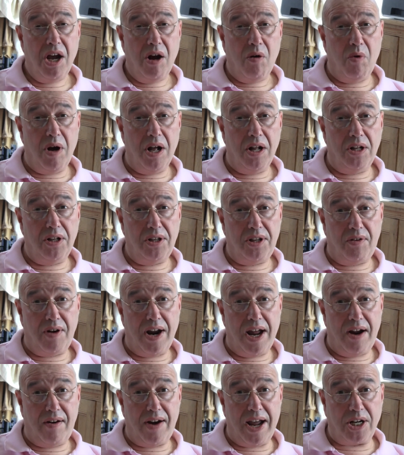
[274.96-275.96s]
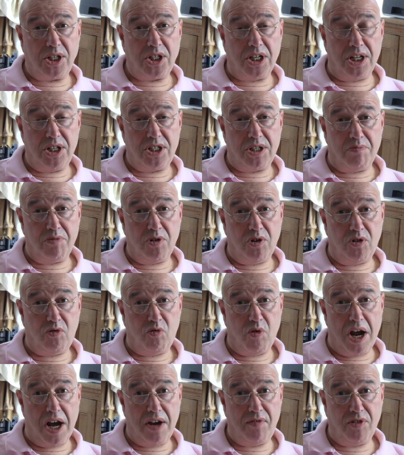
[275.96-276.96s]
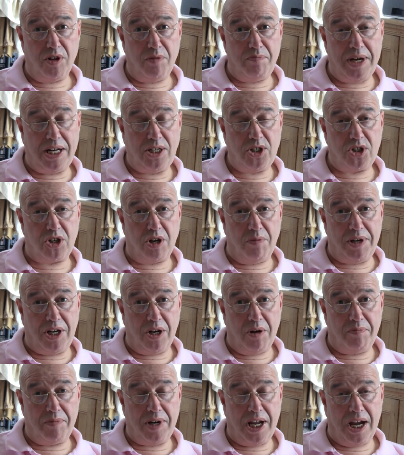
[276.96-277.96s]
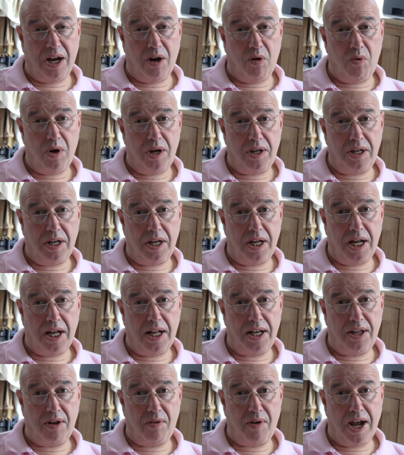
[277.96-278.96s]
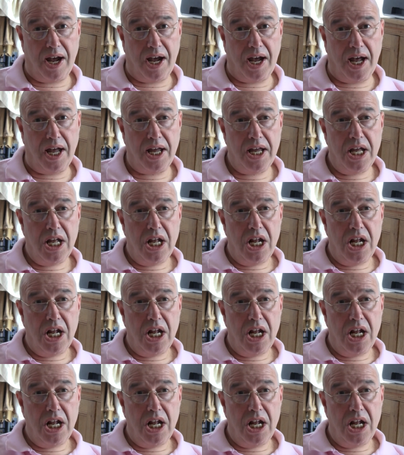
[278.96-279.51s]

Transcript: Well, there are actually some good rival bids coming up now, and, and there are